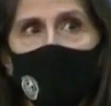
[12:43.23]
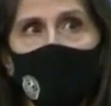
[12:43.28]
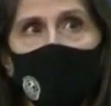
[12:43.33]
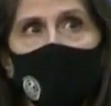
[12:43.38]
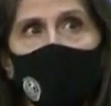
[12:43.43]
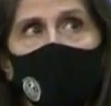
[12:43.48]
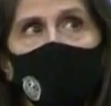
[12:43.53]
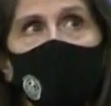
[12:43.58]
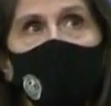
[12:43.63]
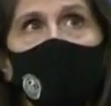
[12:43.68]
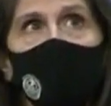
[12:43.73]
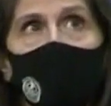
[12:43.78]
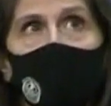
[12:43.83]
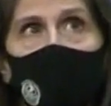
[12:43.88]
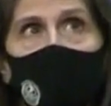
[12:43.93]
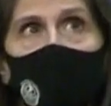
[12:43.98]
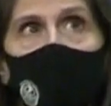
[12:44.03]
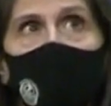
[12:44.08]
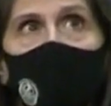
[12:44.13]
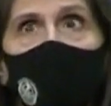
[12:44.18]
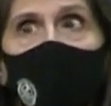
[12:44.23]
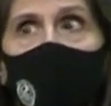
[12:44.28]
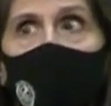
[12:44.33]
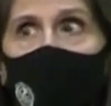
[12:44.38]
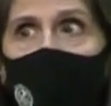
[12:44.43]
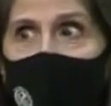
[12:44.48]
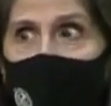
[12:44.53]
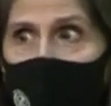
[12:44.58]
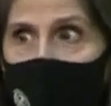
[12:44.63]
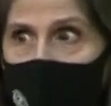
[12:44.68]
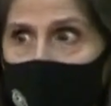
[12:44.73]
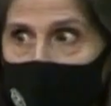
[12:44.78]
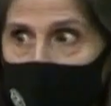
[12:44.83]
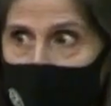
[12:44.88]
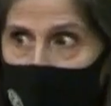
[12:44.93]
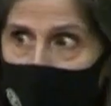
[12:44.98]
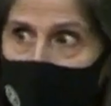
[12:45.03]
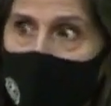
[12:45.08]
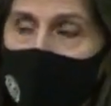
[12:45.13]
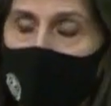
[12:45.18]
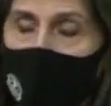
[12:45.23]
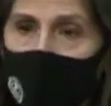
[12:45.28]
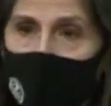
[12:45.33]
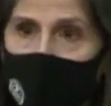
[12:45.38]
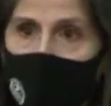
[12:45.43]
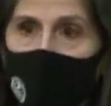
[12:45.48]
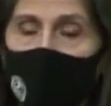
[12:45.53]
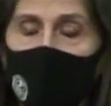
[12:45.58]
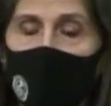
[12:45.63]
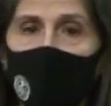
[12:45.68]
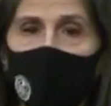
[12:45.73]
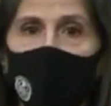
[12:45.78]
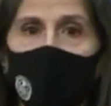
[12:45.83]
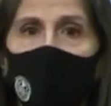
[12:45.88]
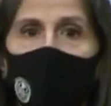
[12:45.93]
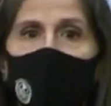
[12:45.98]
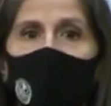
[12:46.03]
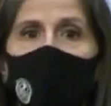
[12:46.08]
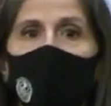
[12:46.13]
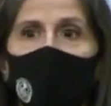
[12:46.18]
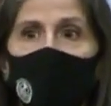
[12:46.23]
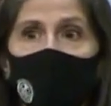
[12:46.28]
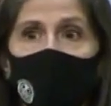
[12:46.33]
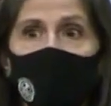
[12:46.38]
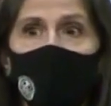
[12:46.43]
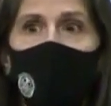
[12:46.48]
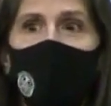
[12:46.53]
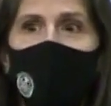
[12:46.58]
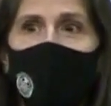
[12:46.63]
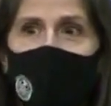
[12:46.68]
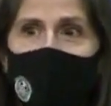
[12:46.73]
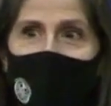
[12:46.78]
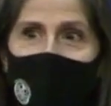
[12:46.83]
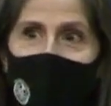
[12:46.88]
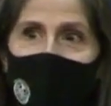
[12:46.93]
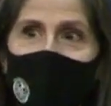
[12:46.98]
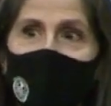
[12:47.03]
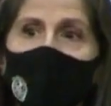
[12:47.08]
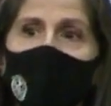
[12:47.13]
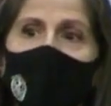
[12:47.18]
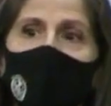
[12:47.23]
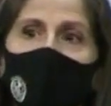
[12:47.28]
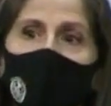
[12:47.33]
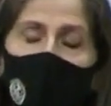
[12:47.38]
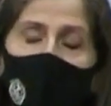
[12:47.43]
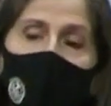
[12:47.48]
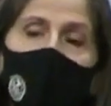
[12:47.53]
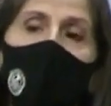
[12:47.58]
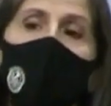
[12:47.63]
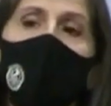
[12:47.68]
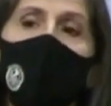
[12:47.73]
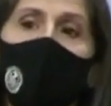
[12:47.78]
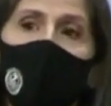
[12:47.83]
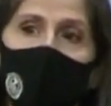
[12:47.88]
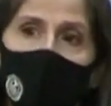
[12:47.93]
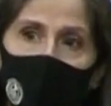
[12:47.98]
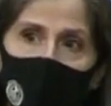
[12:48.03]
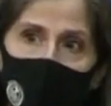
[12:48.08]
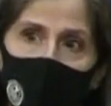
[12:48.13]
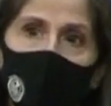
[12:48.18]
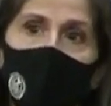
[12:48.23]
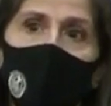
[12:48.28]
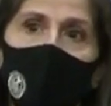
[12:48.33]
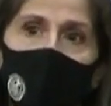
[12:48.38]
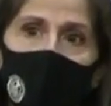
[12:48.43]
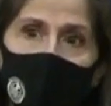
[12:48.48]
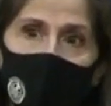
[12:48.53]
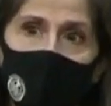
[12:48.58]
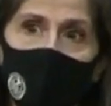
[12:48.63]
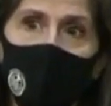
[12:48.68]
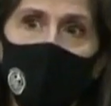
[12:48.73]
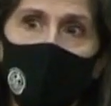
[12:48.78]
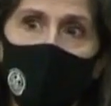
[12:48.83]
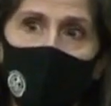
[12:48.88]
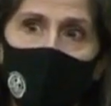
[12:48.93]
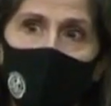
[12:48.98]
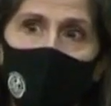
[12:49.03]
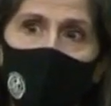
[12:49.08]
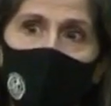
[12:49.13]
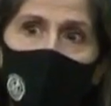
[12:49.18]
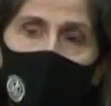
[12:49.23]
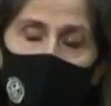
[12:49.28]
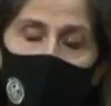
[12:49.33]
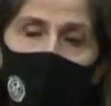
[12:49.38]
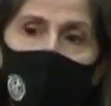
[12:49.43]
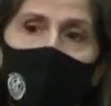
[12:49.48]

So, for that reason, there is high turnover in the